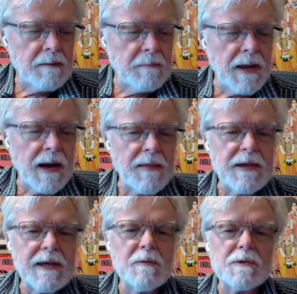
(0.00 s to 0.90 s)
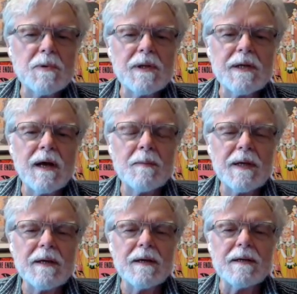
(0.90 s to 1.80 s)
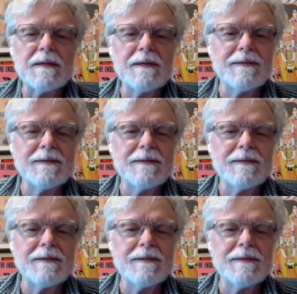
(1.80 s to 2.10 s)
man, I think he was really complicated.